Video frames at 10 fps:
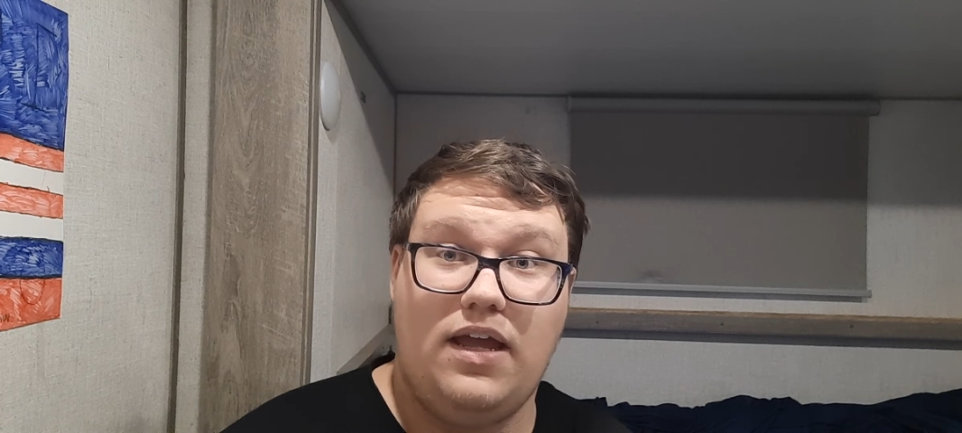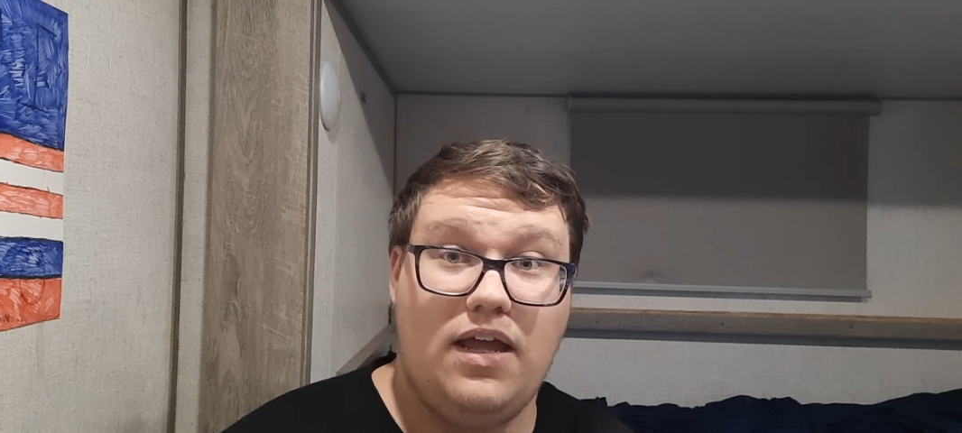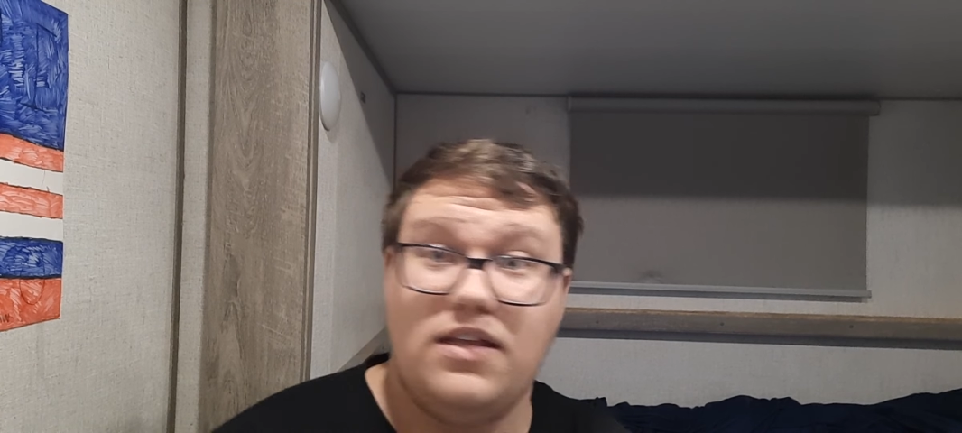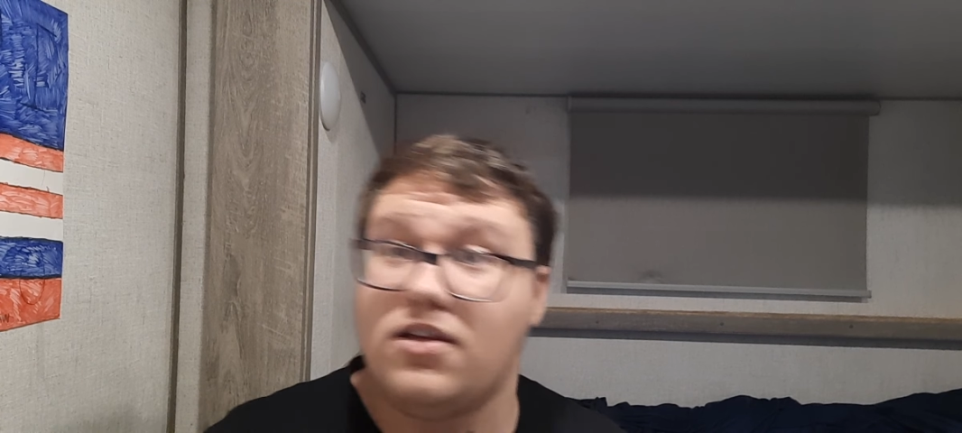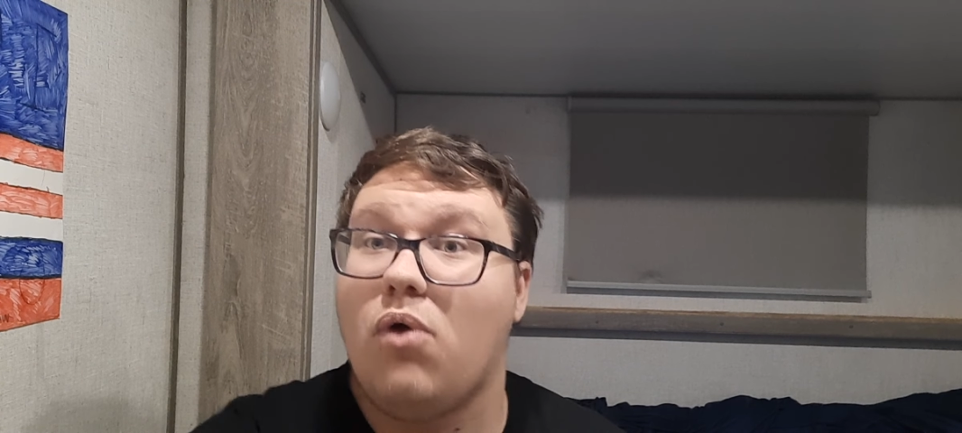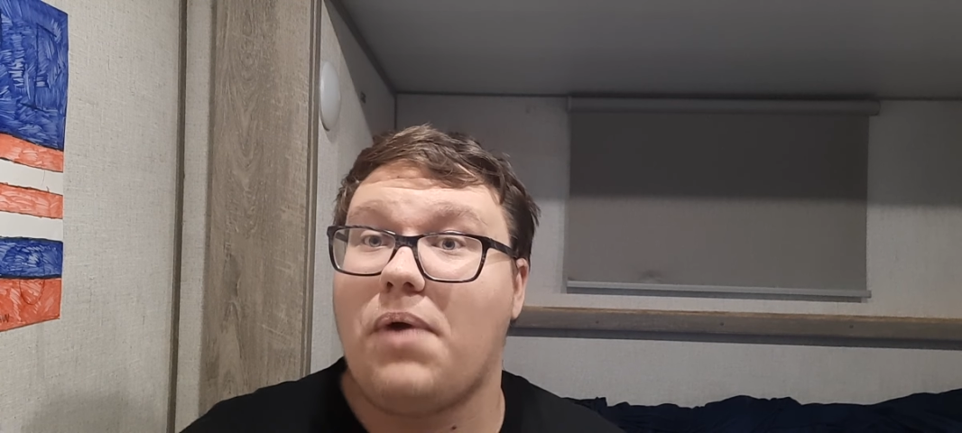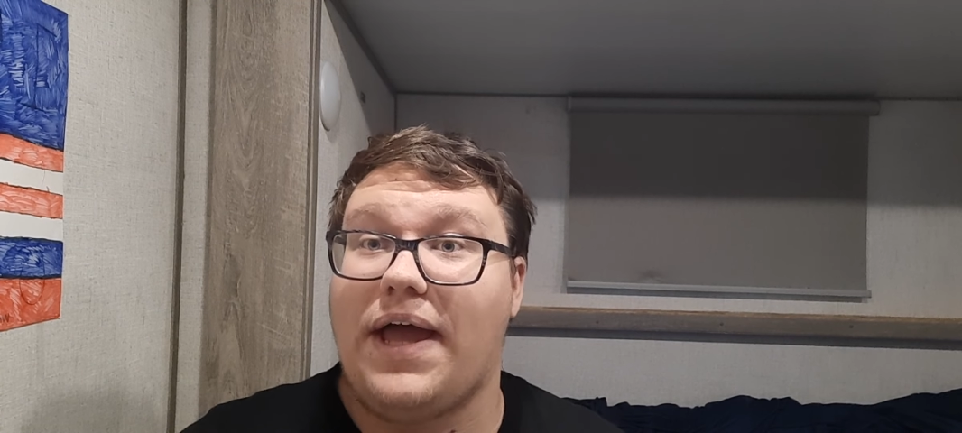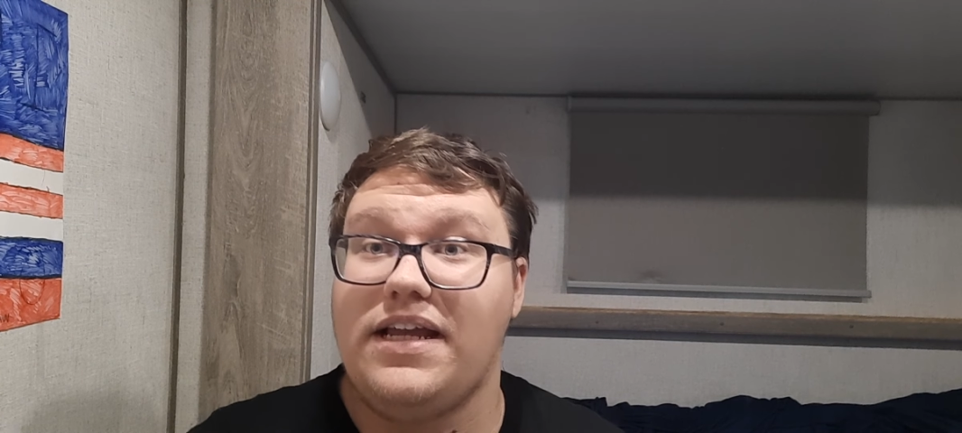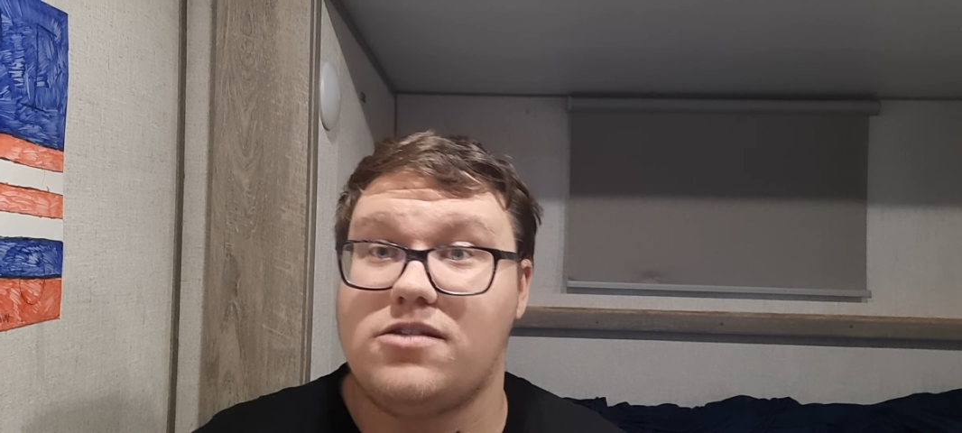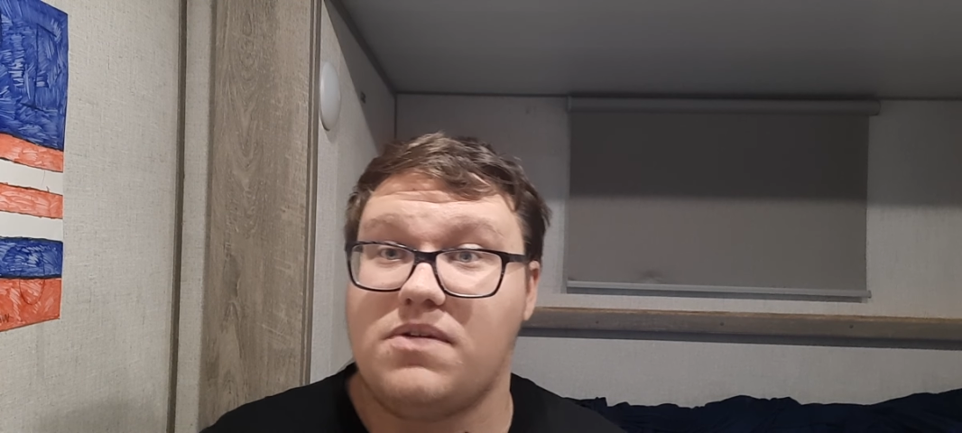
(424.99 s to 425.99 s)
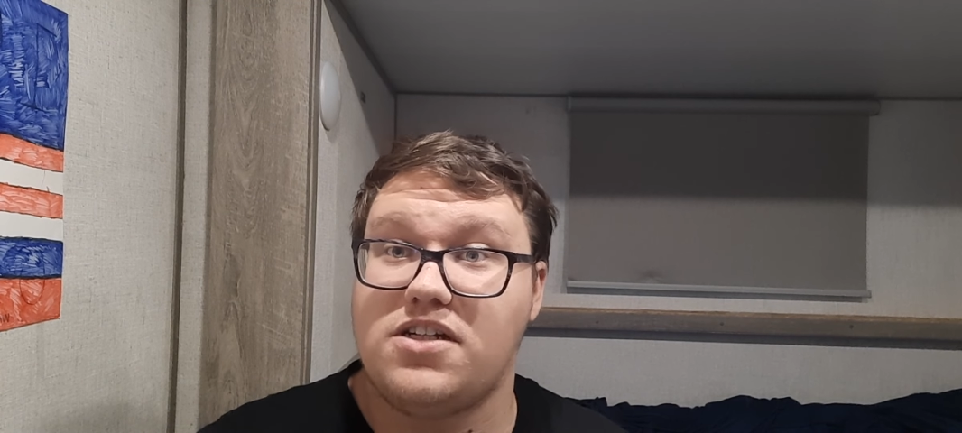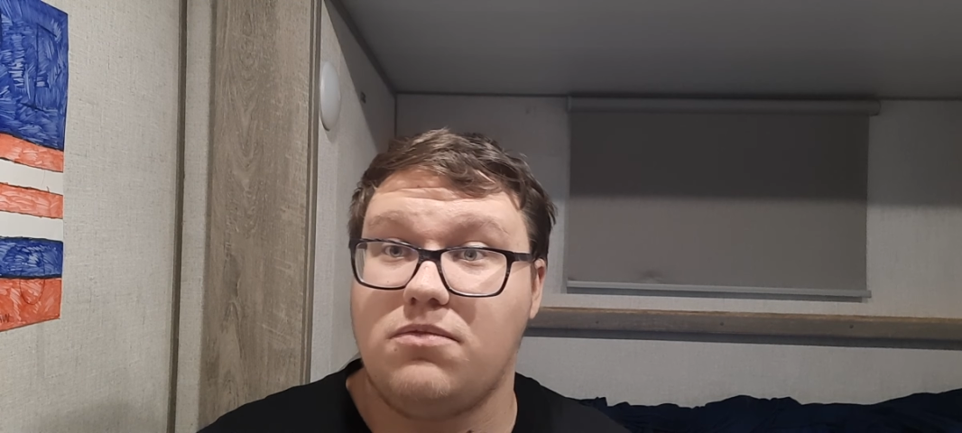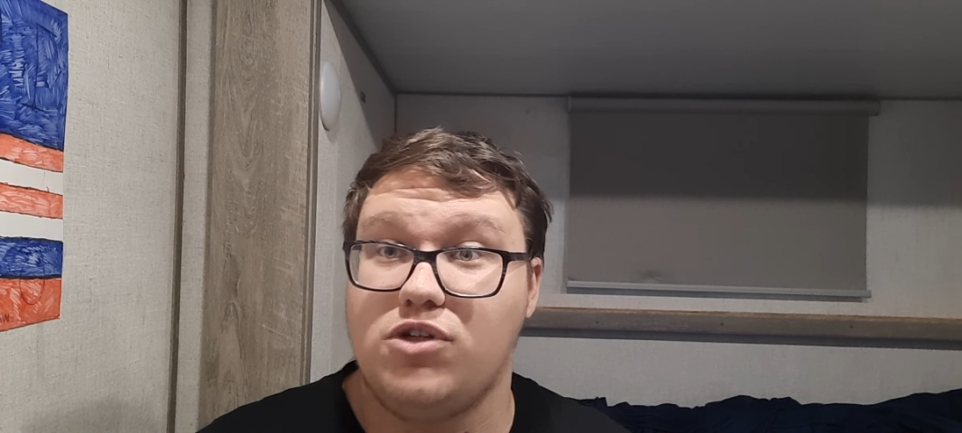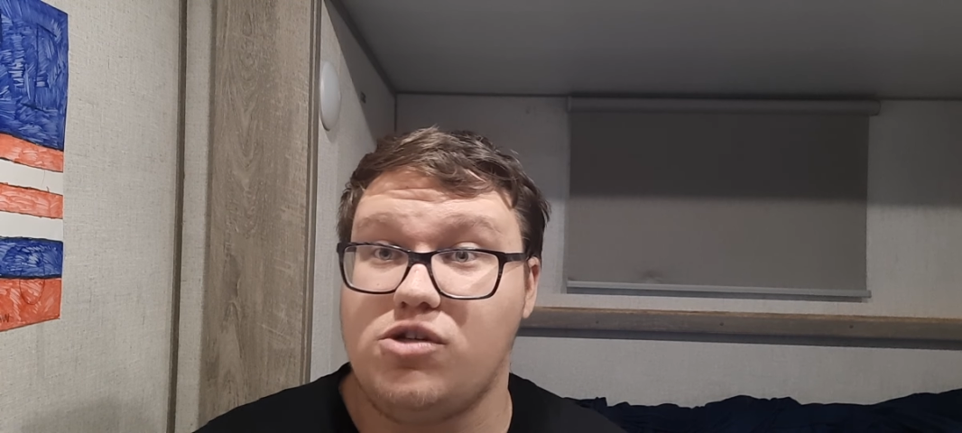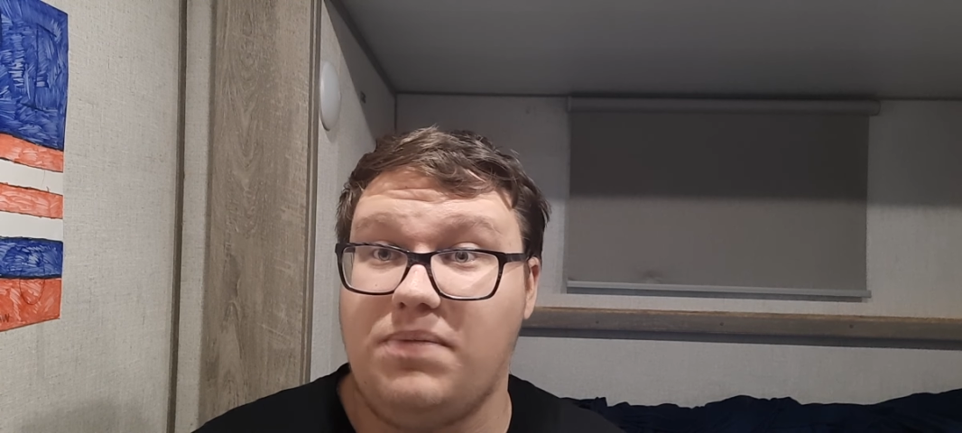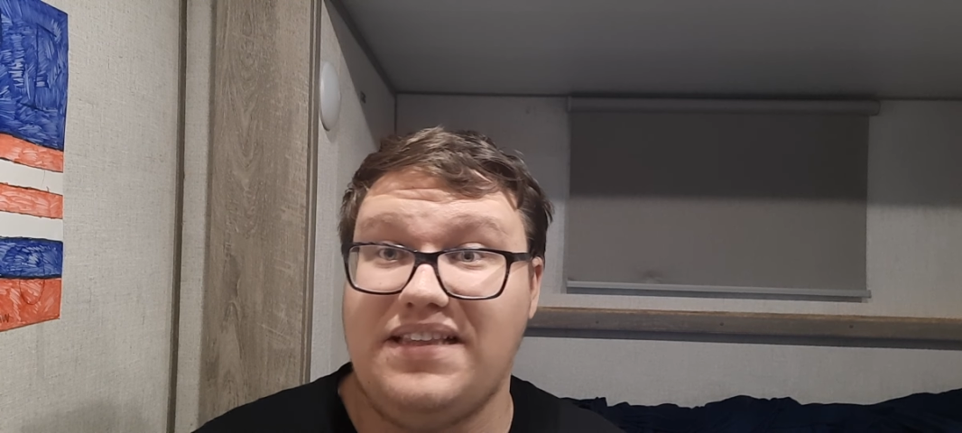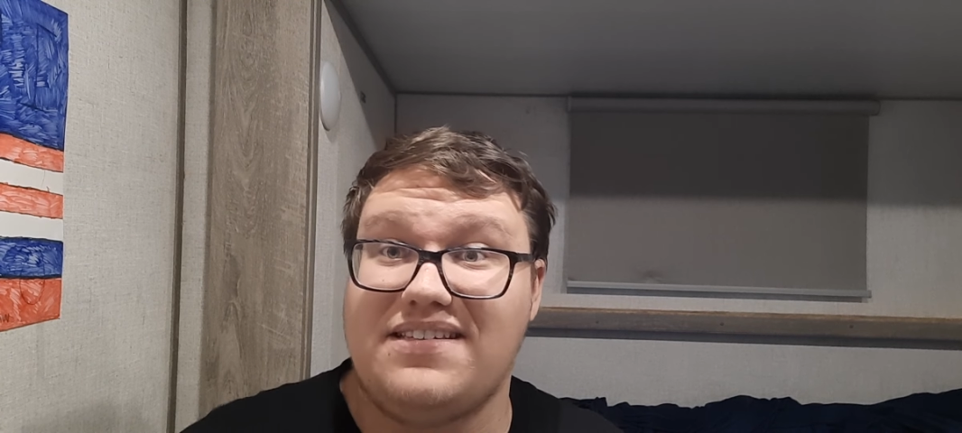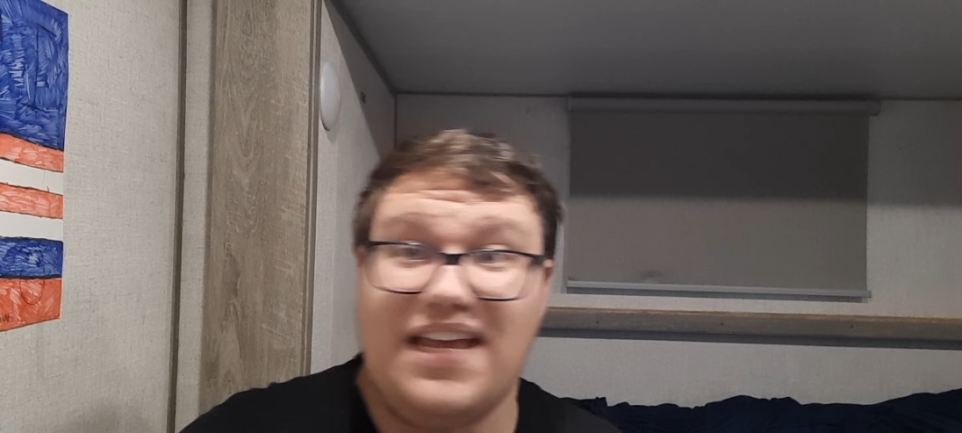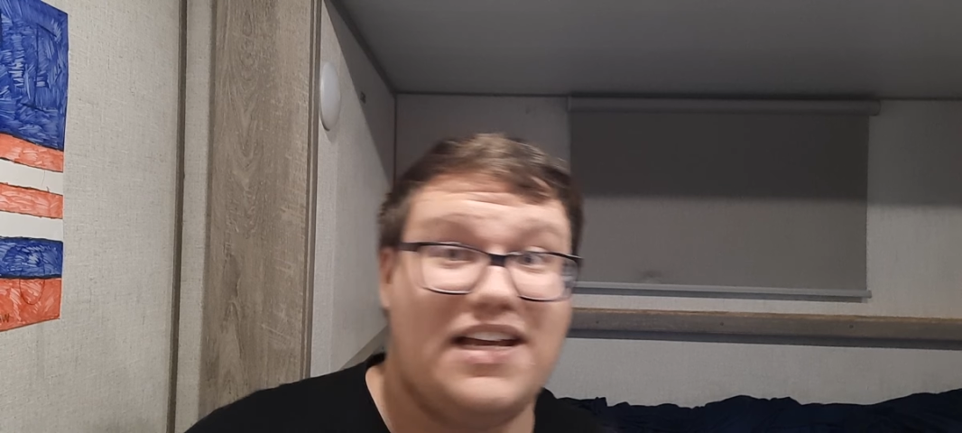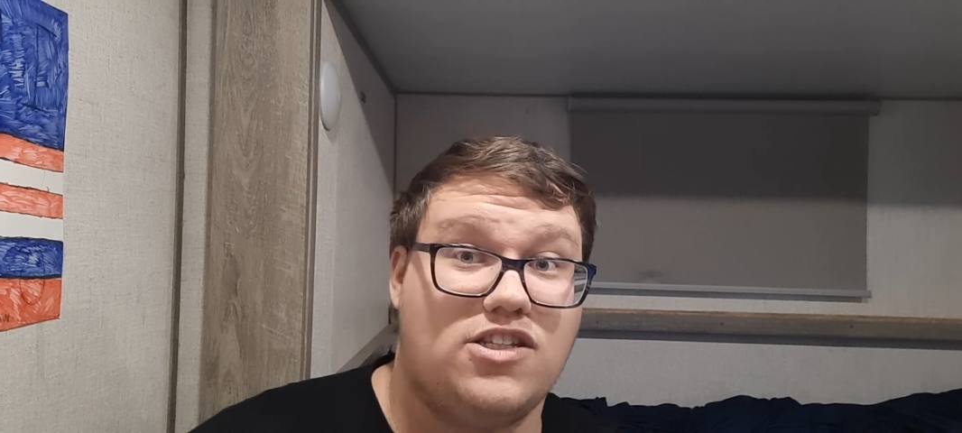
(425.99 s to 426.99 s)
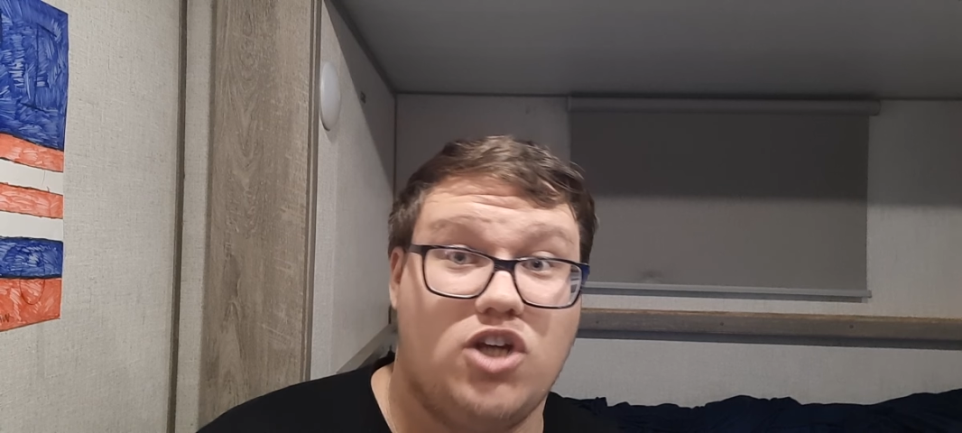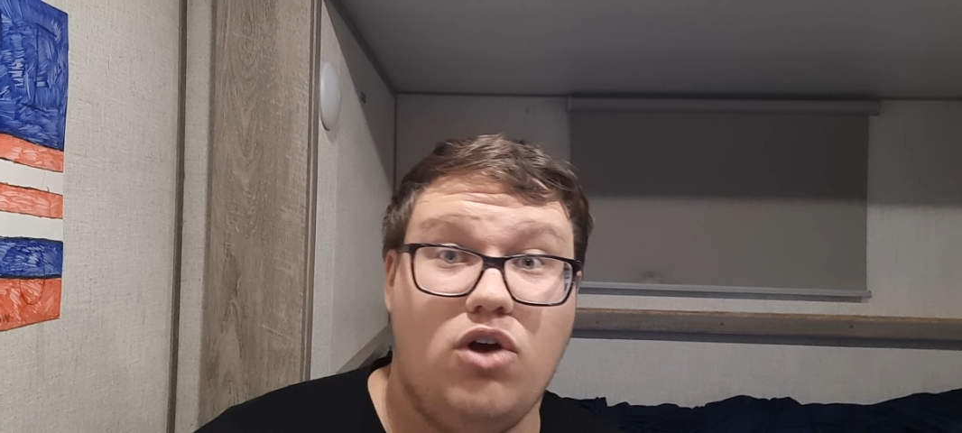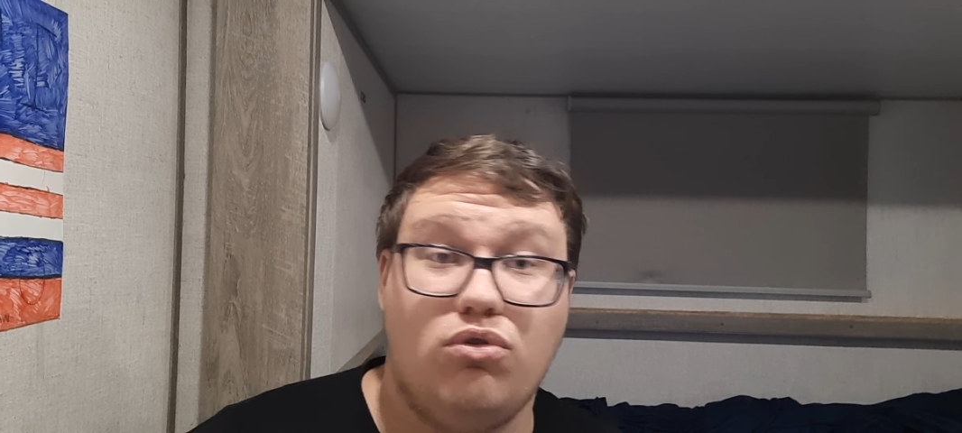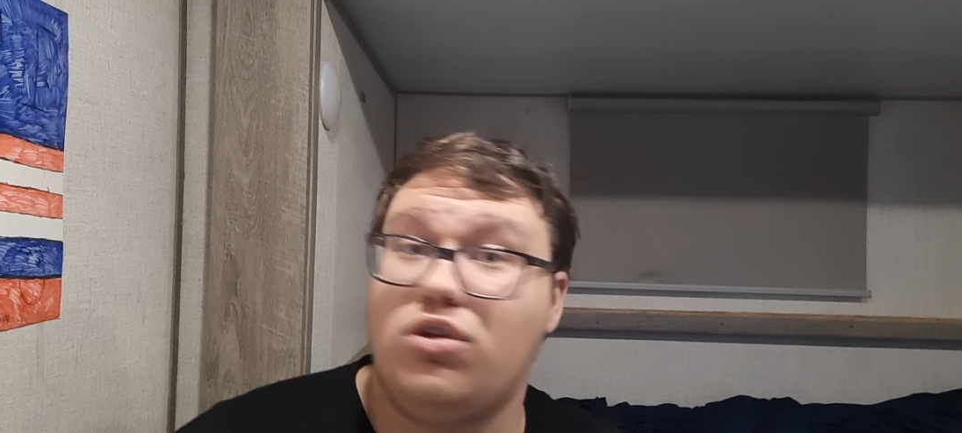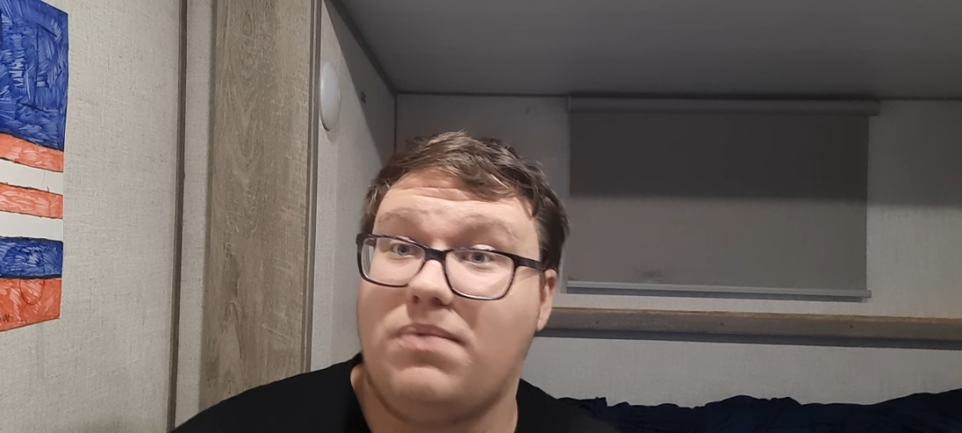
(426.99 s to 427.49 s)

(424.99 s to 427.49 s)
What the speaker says: It's alright, especially once you beat the second zone.